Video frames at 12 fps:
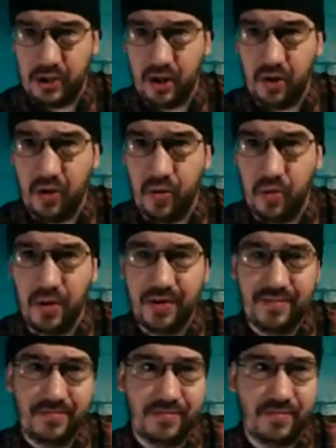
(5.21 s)

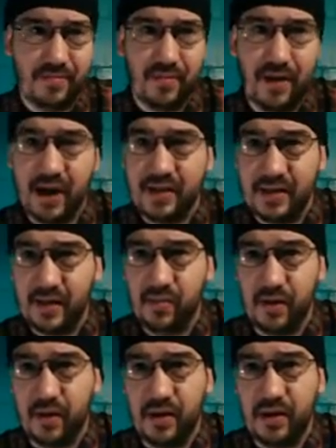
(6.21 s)
show. I did
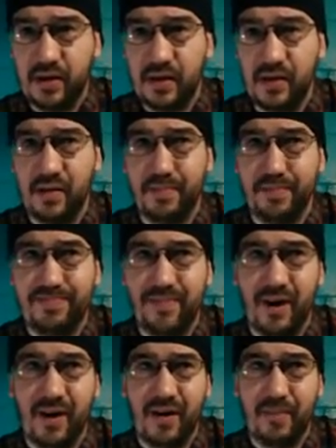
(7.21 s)
one of these in the
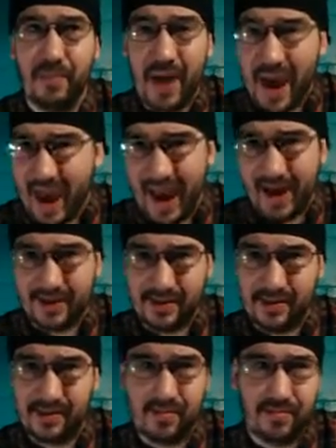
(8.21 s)

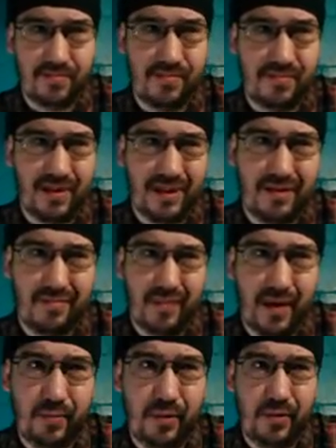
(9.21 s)
past, like
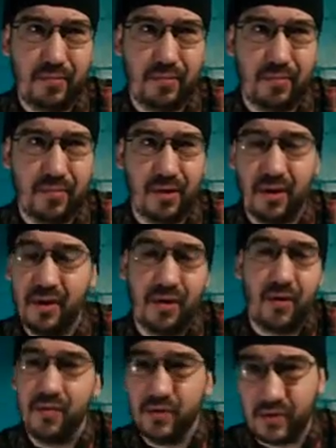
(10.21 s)
maybe
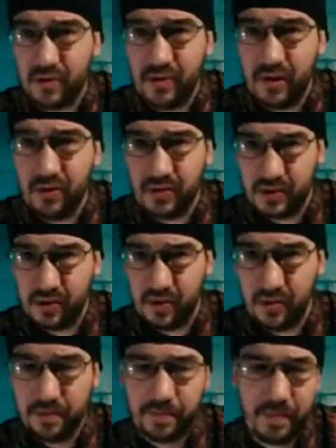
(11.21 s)
over 2 years
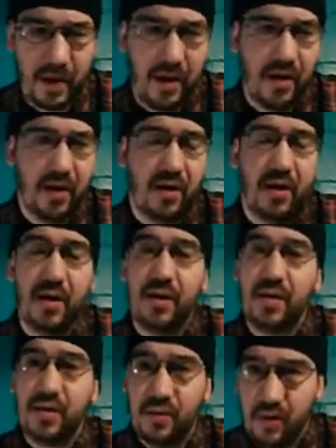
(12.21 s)
ago.
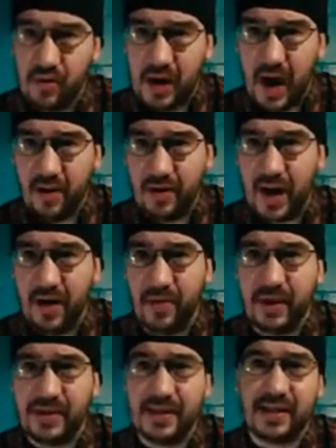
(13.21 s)
New
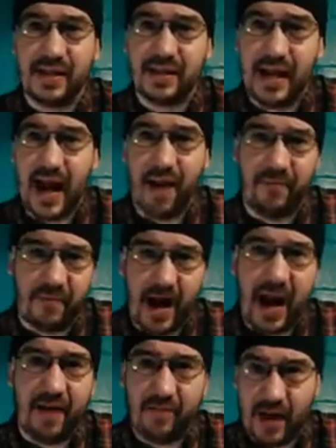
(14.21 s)
countdown. This is a top
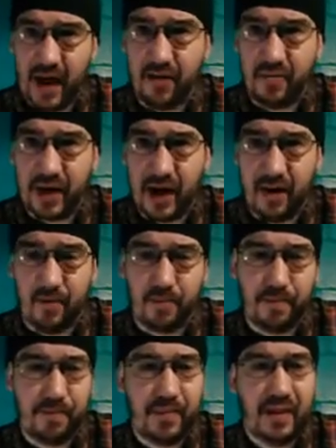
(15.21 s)
five countdown.